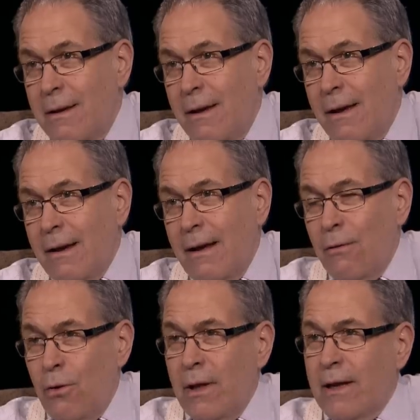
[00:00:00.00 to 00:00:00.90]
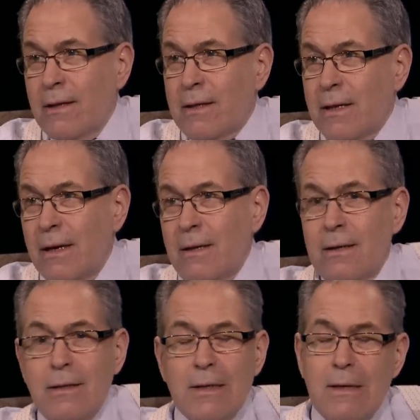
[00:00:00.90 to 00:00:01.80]
And I, all I can say
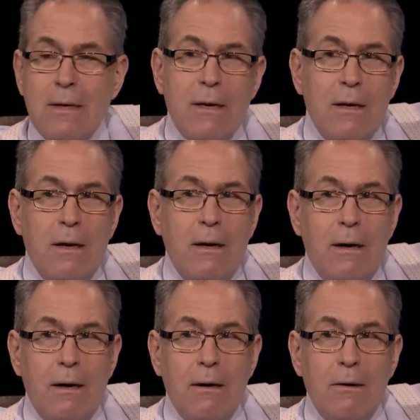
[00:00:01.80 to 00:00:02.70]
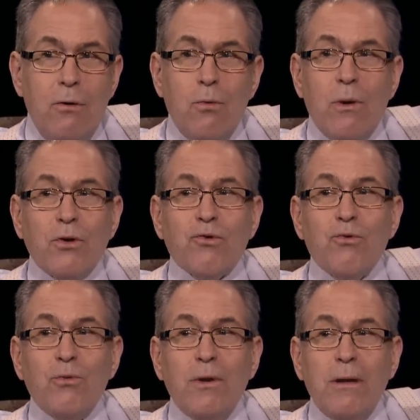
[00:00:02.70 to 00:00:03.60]
is, uh, you are
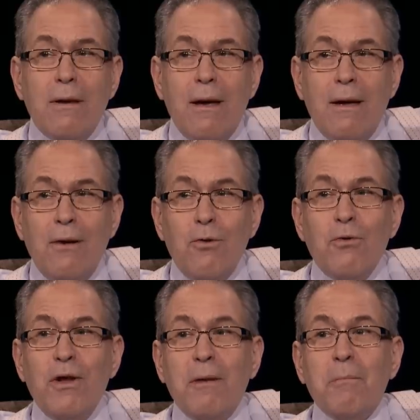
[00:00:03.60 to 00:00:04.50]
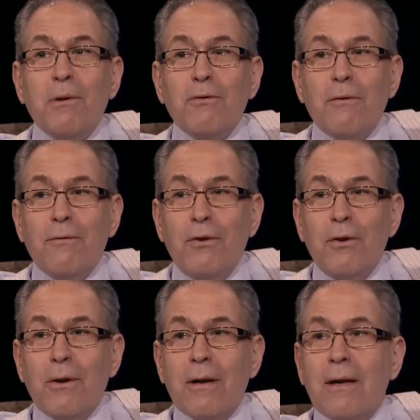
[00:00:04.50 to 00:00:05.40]
truly a unique builder of New
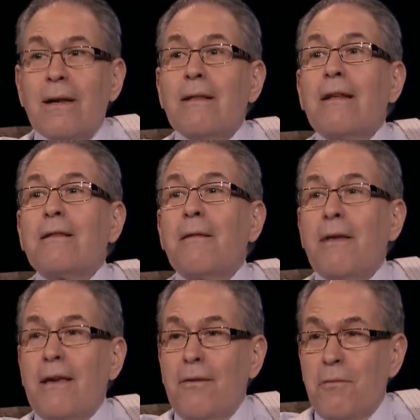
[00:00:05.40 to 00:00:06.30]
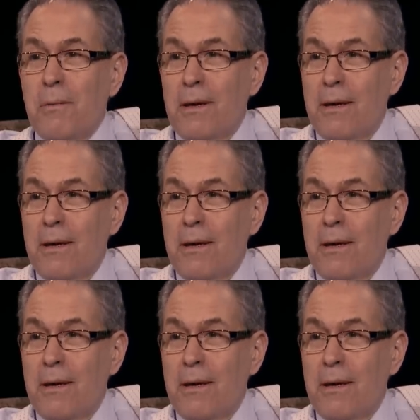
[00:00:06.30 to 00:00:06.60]
York, and I'd like to thank you for being